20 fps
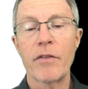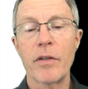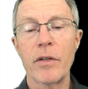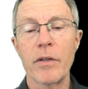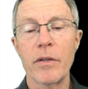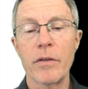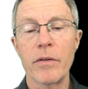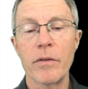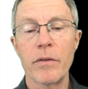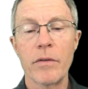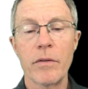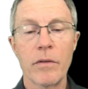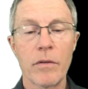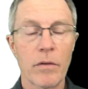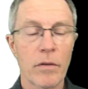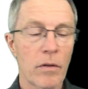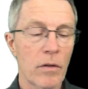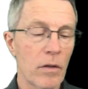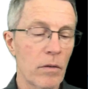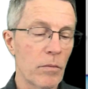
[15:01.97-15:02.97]
two
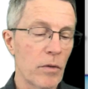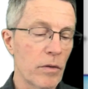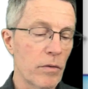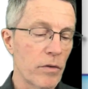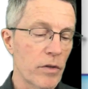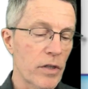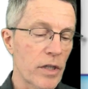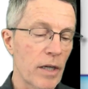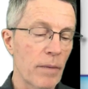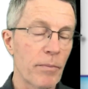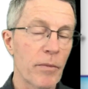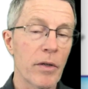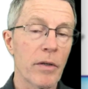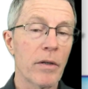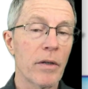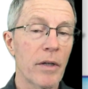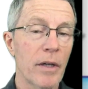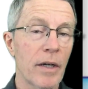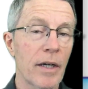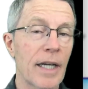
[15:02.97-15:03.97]
hormone
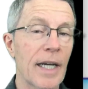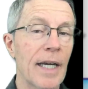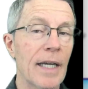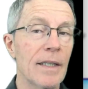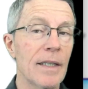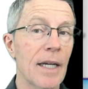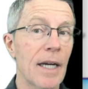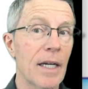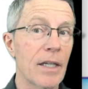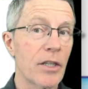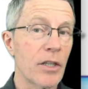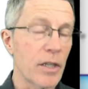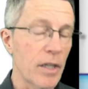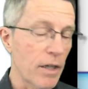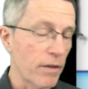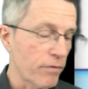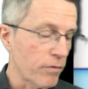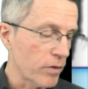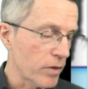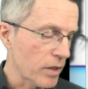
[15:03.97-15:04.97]
receptor. Again, I G
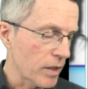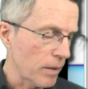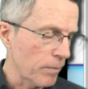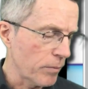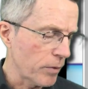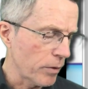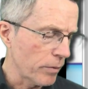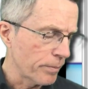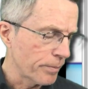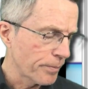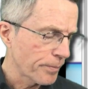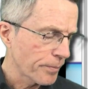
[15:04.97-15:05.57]
F receptor.